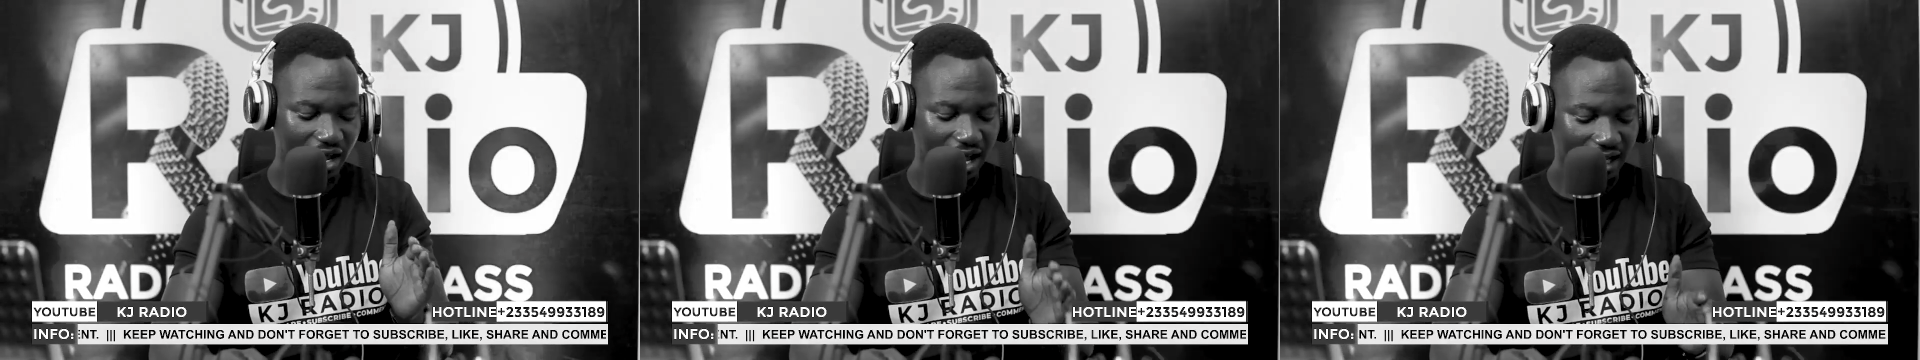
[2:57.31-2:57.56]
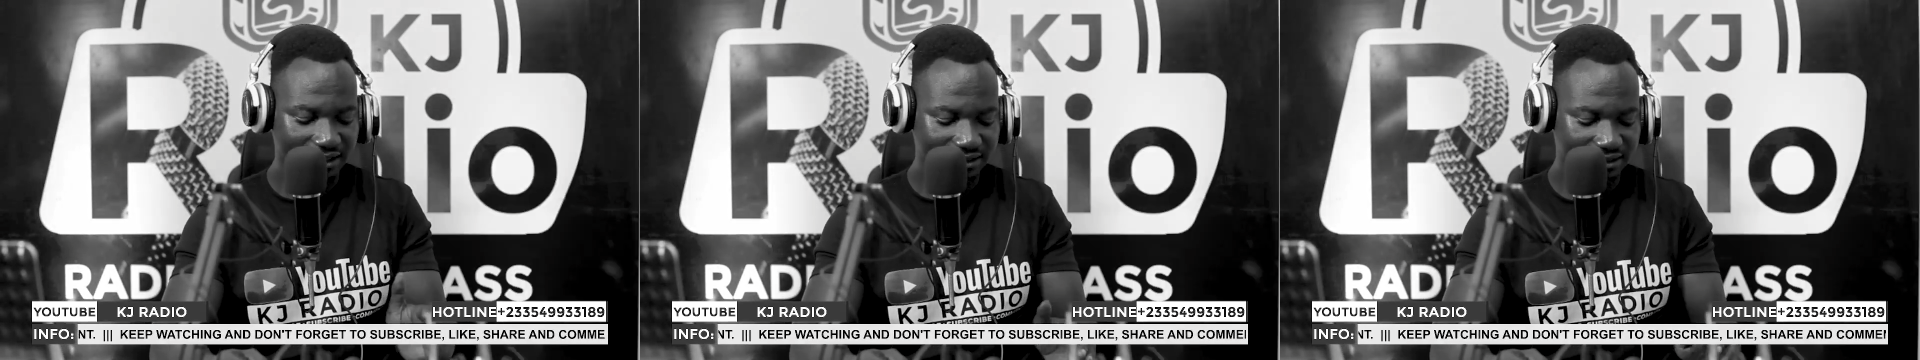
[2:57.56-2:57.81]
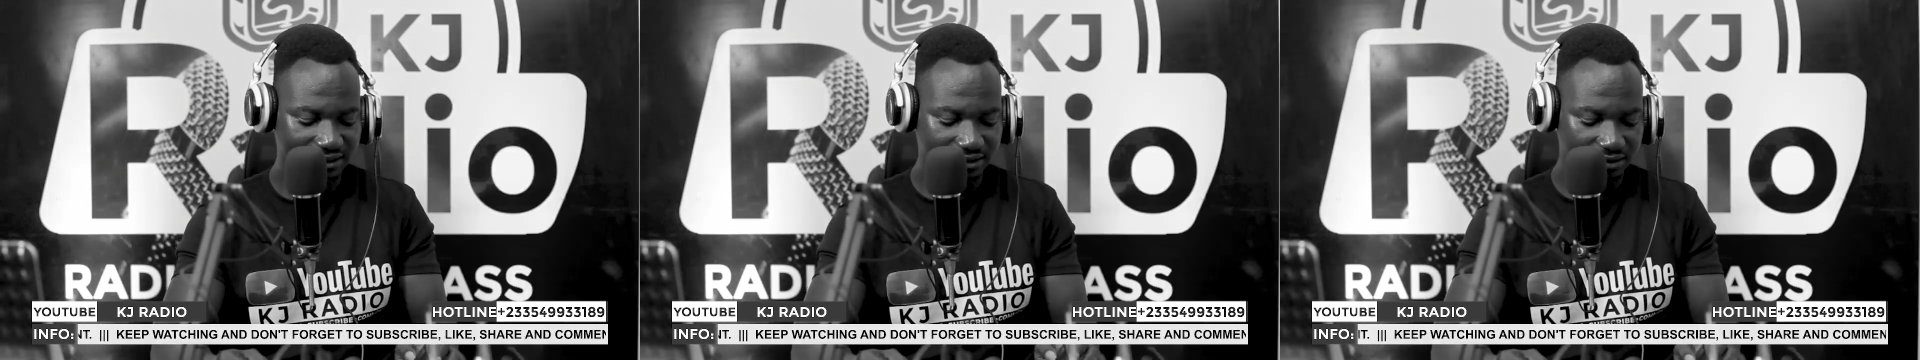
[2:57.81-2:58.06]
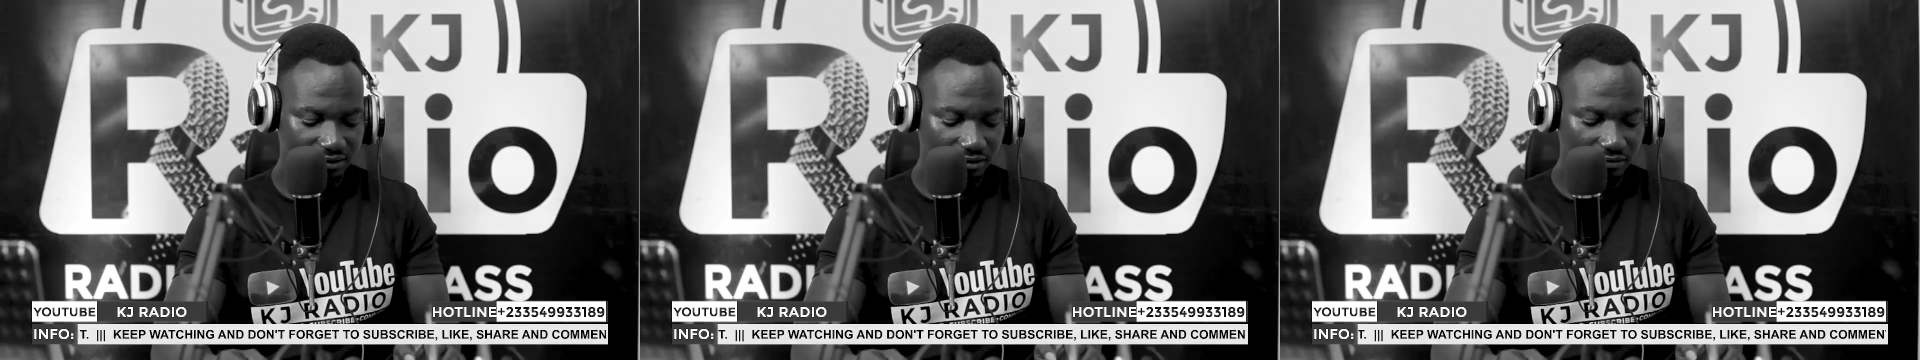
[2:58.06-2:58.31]
has
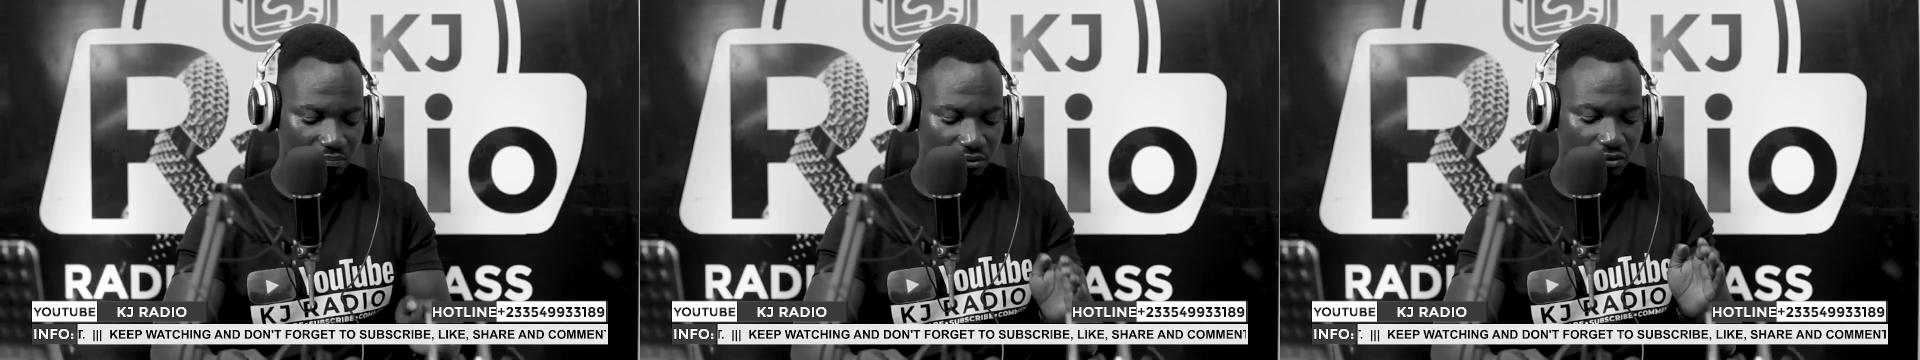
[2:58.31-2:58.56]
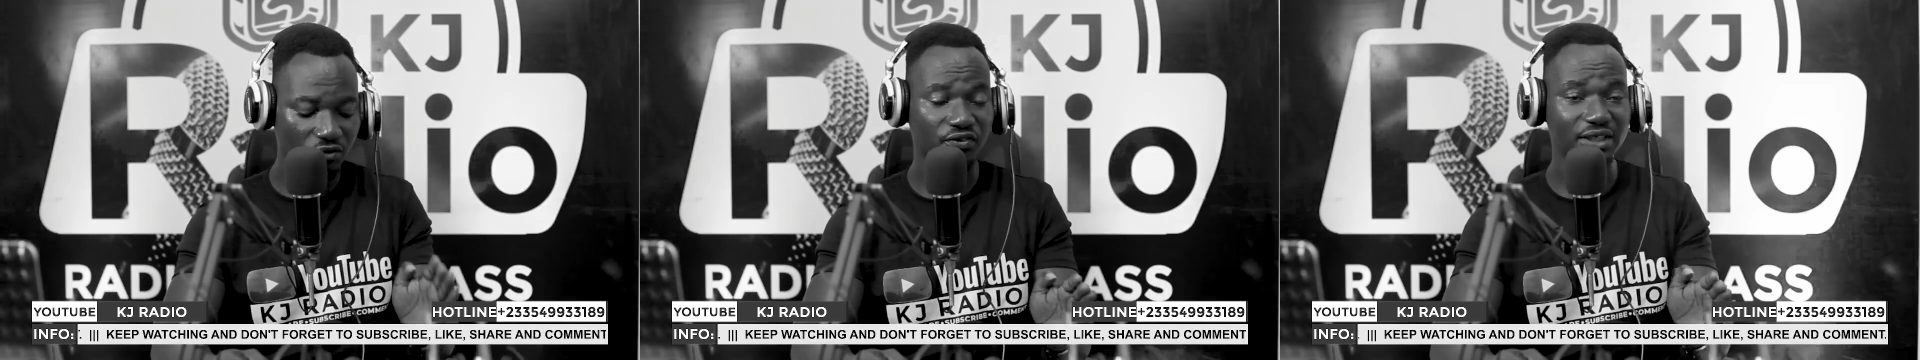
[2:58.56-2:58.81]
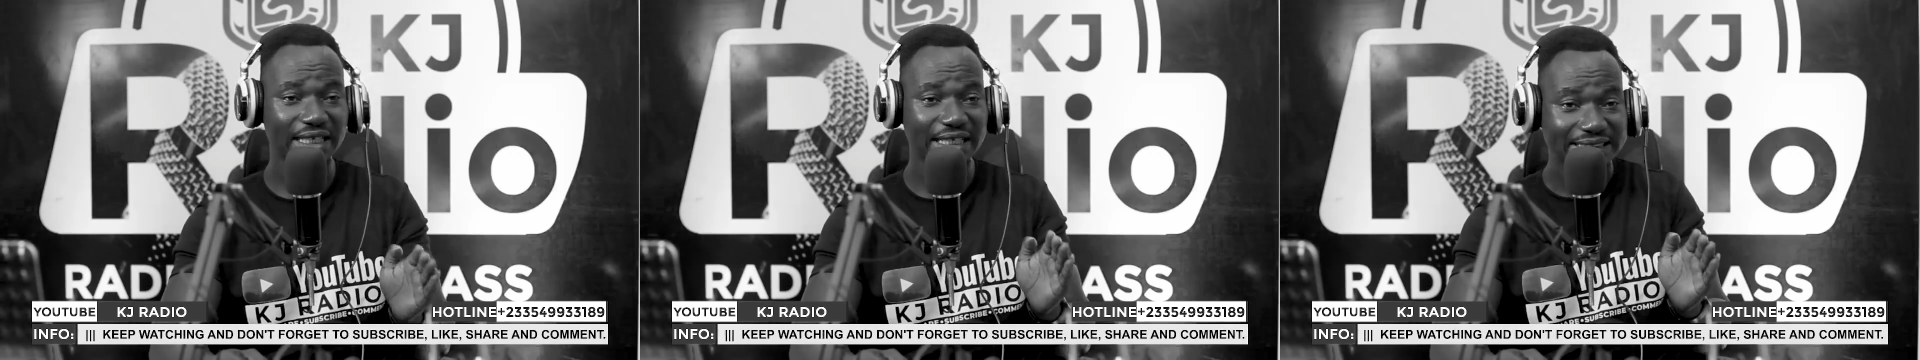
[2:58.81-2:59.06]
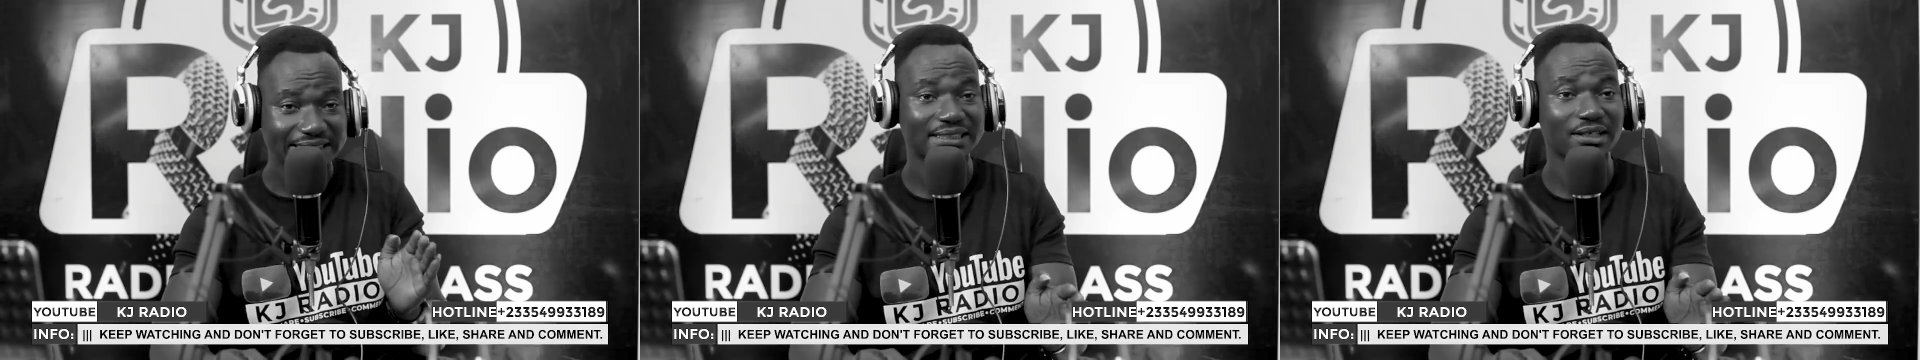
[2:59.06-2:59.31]
proven
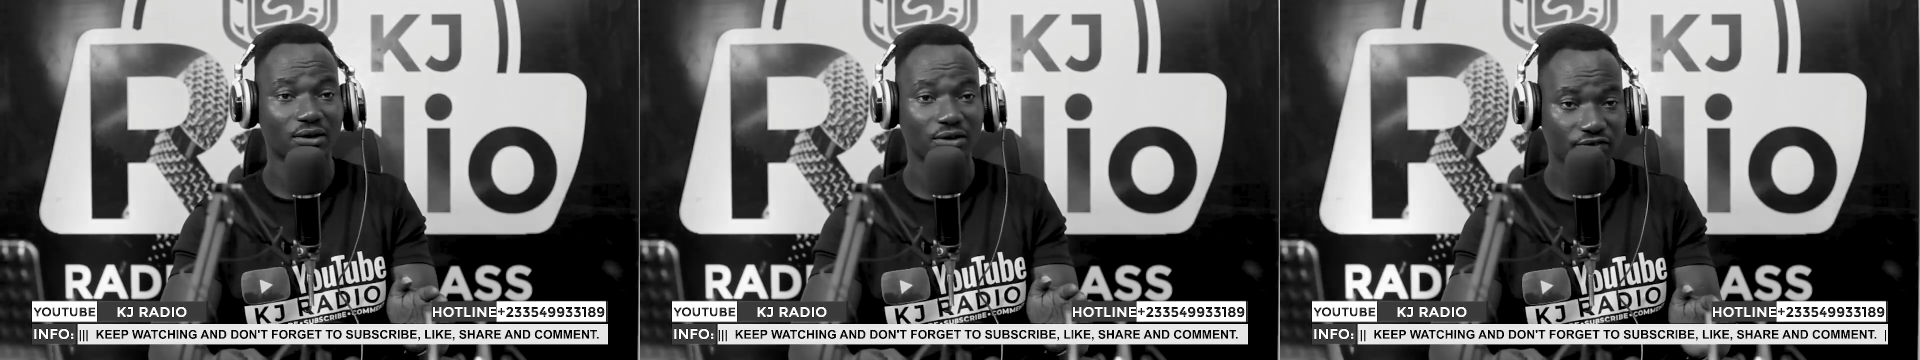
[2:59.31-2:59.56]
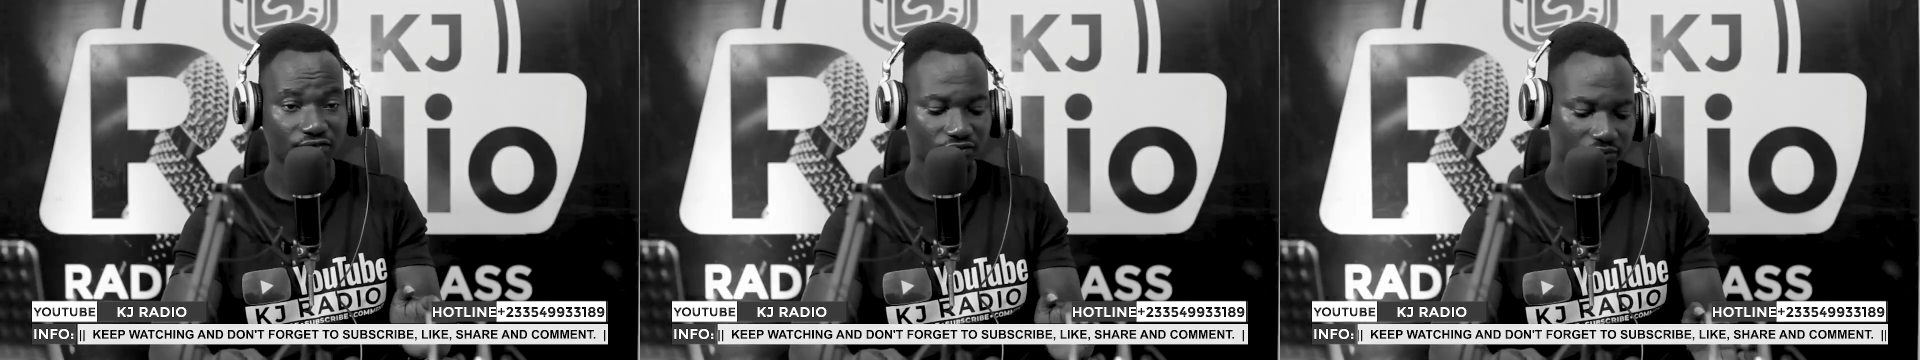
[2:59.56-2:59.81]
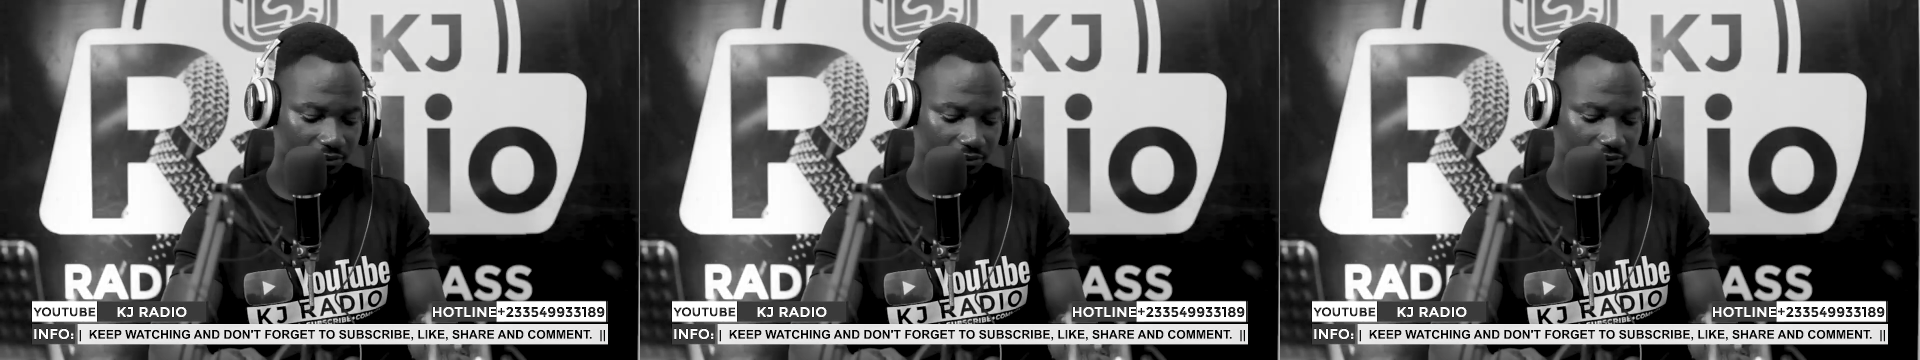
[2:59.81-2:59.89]
itself